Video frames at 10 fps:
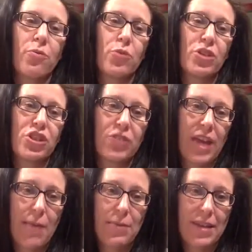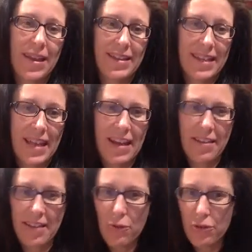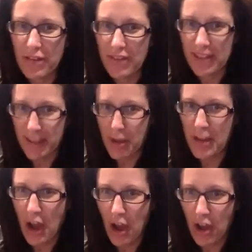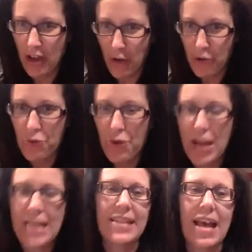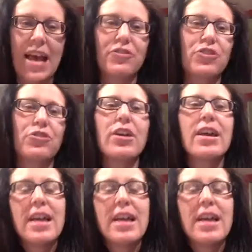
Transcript: which is going to happen at the end, I think we're giving them an hour grace after.